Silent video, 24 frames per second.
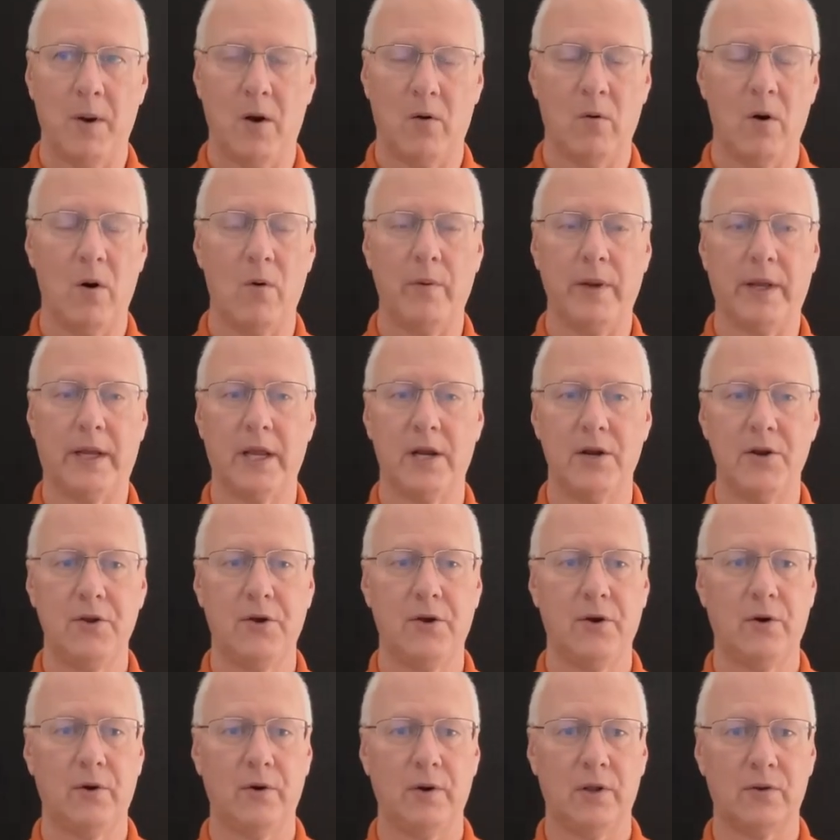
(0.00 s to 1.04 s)
But what we can
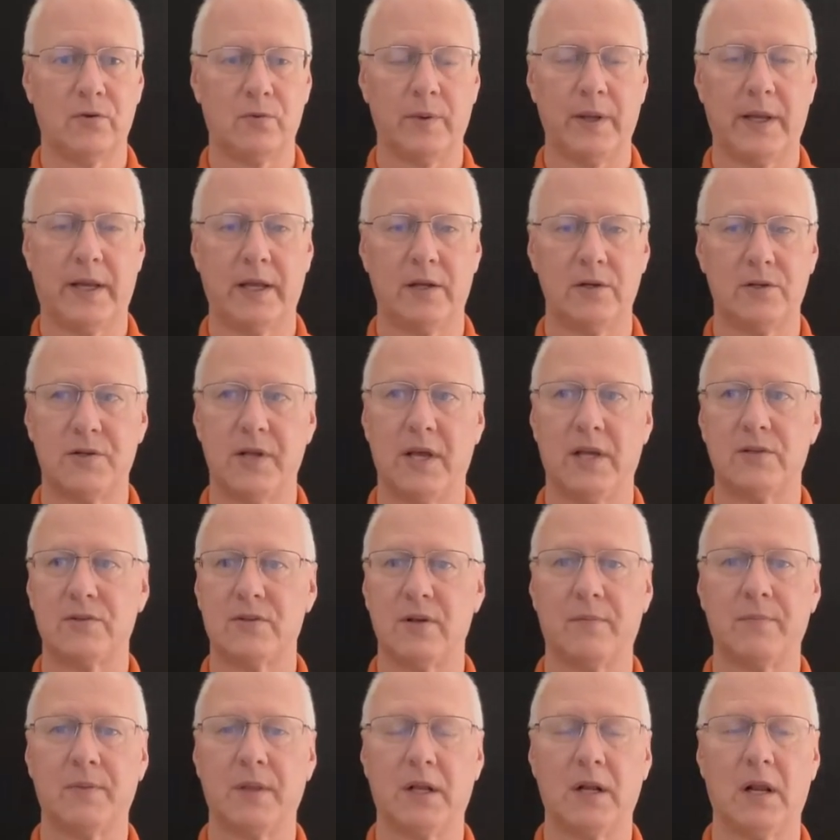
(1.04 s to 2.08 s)
do is we can say
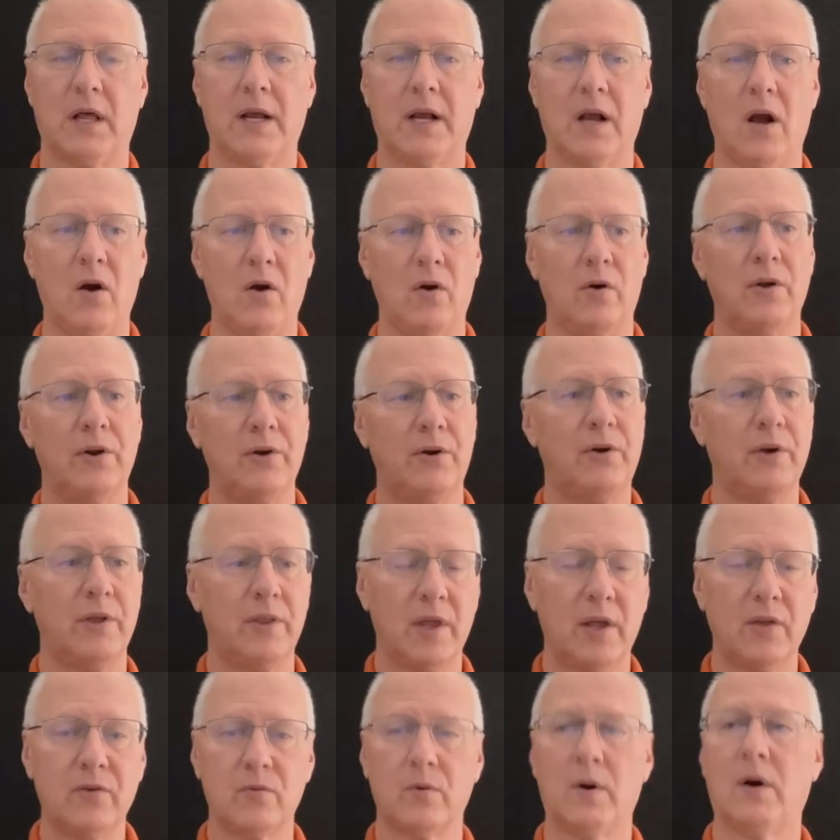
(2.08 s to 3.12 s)
something like, oh, you're
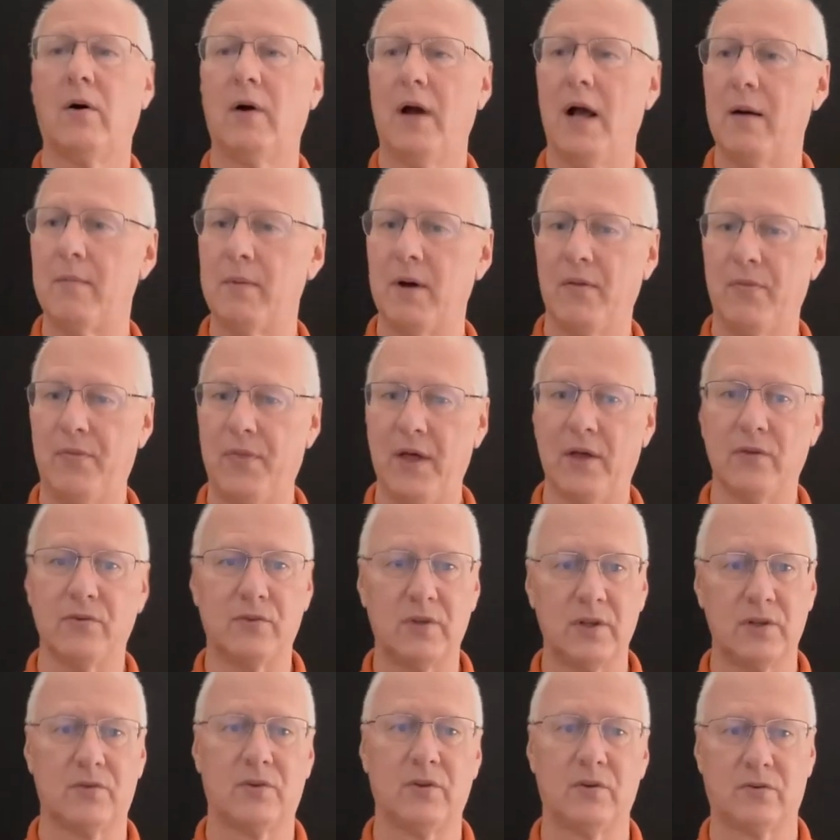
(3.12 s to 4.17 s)
doing this? Well, how about
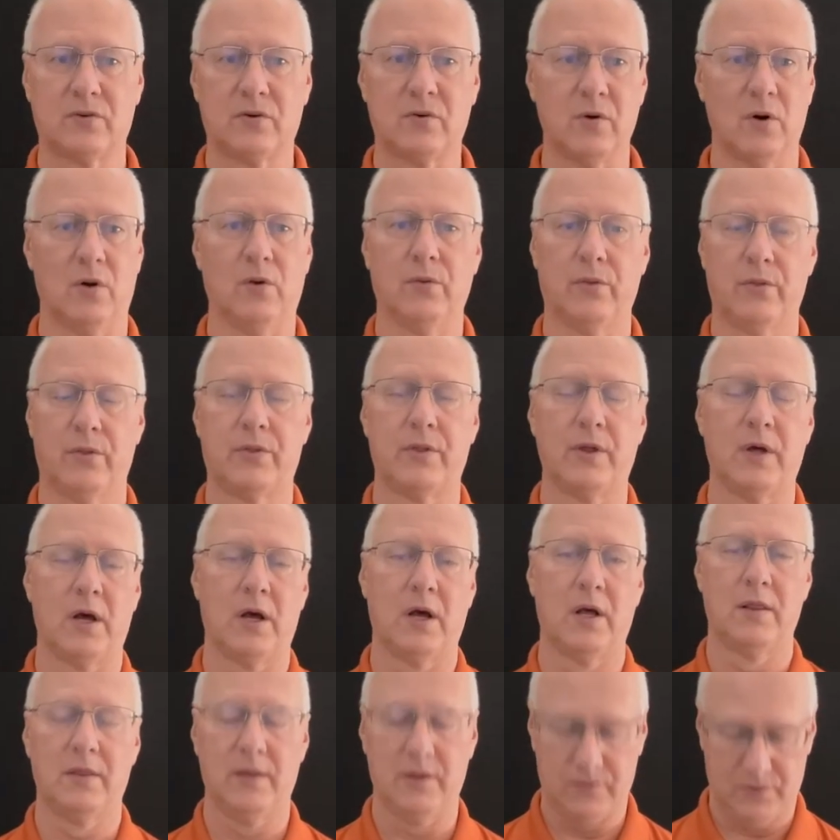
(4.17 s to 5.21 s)
this? This is growth.
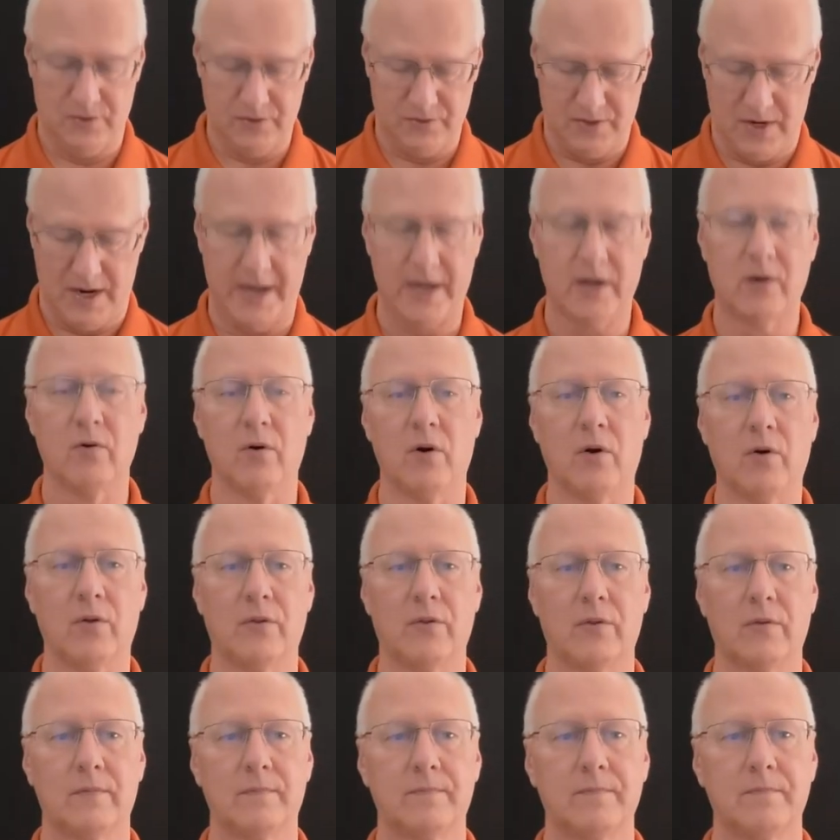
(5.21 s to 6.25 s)
Uh, this is high
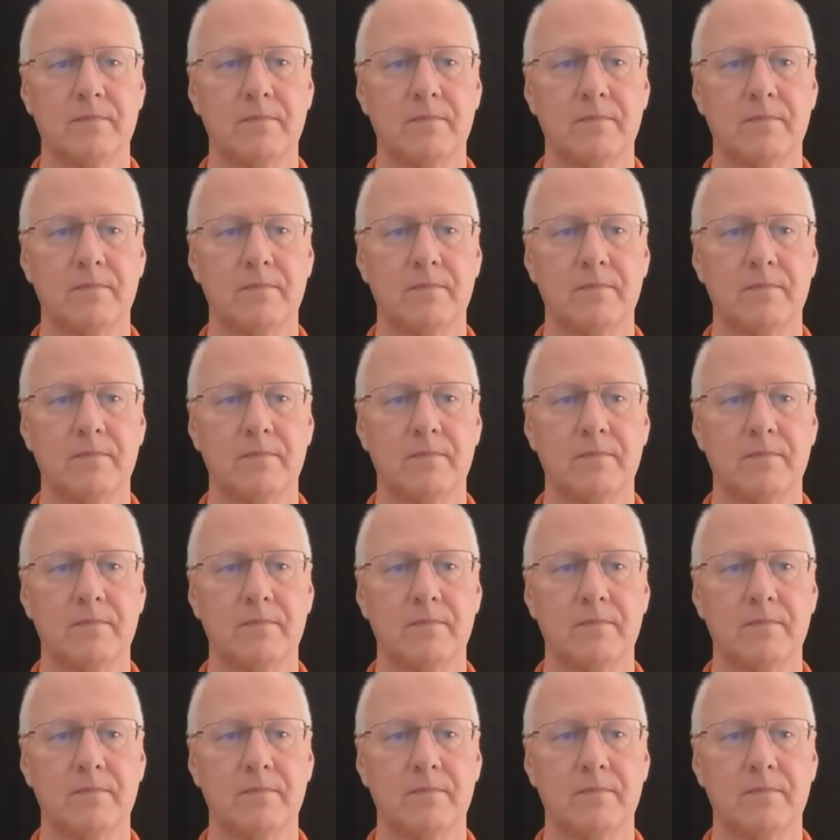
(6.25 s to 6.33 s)
growth.